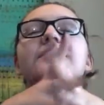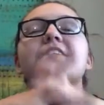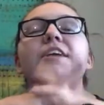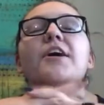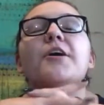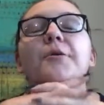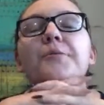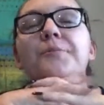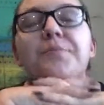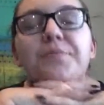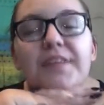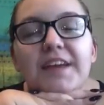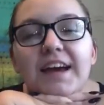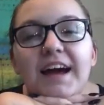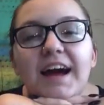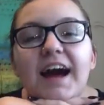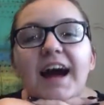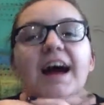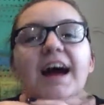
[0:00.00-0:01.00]
So,
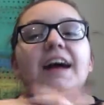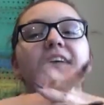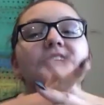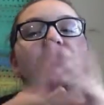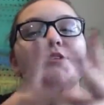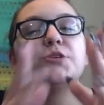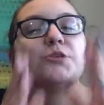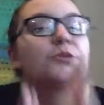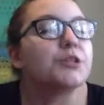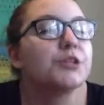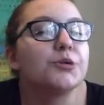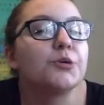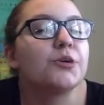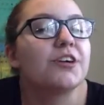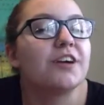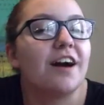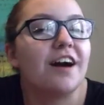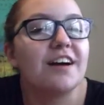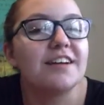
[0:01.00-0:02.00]
has your
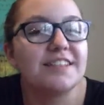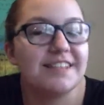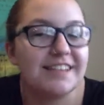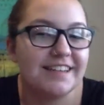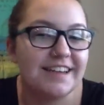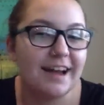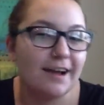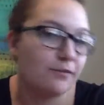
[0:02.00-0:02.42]
curiosity